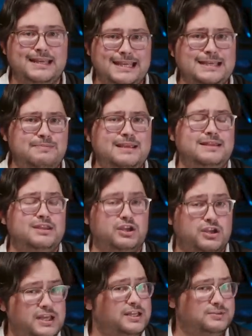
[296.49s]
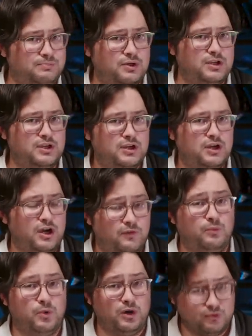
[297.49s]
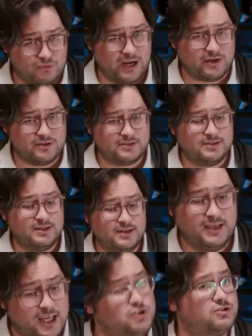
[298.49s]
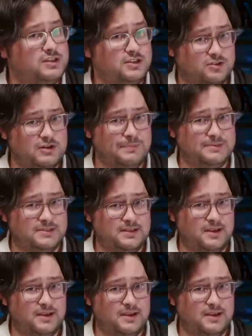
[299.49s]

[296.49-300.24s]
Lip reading: he'd be in the Guinness Book of World Records. Interesting discrepancy